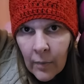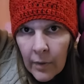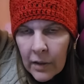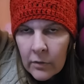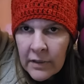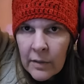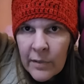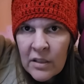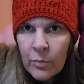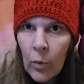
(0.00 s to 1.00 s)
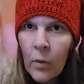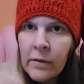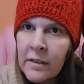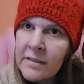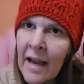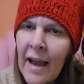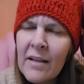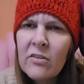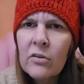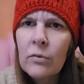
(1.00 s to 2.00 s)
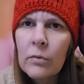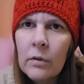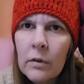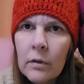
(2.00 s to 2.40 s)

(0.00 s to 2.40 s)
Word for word: Bag-O-Day be sporting this hat soon.